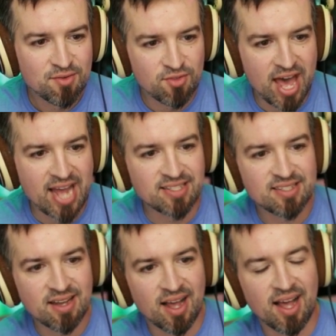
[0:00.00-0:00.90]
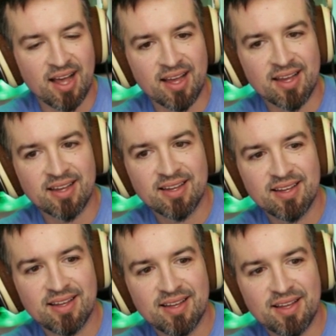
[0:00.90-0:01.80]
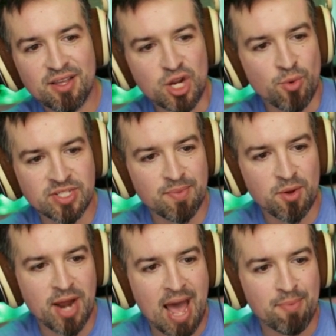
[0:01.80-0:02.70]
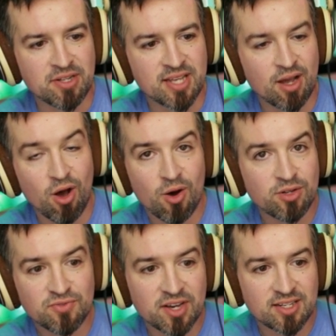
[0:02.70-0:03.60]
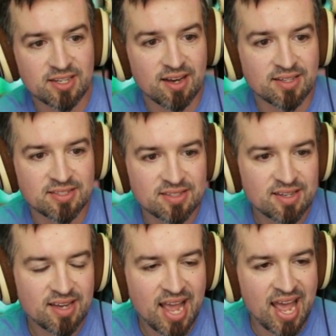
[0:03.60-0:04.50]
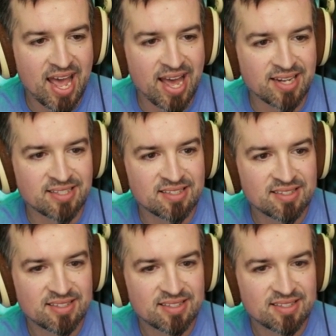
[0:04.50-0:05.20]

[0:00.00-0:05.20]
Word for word: That, uh, you know, when something would happen, it's like, oh, it's fucking DDoS. And